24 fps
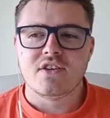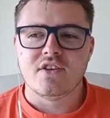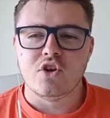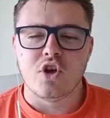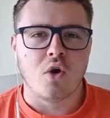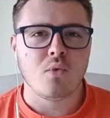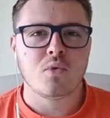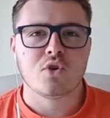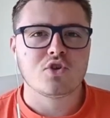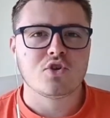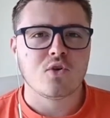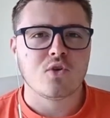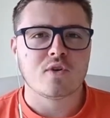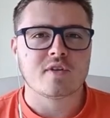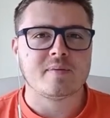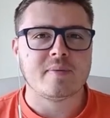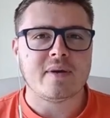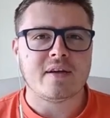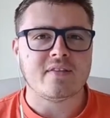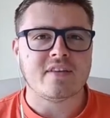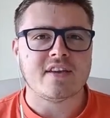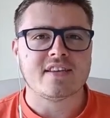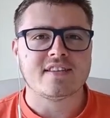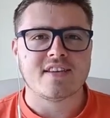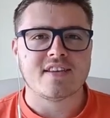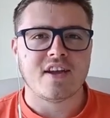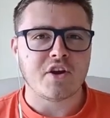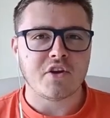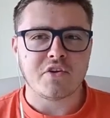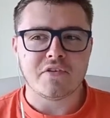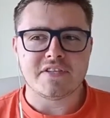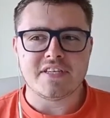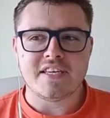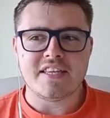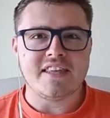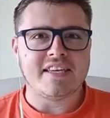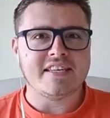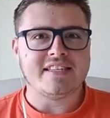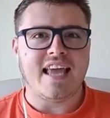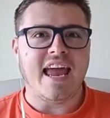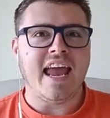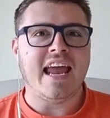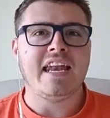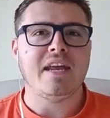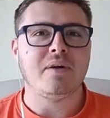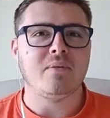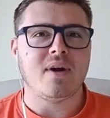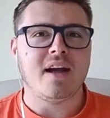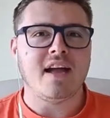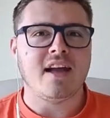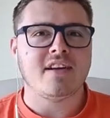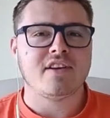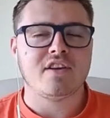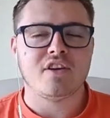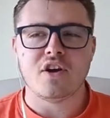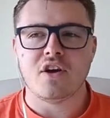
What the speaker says: no one talks about this. I don't see this anywhere.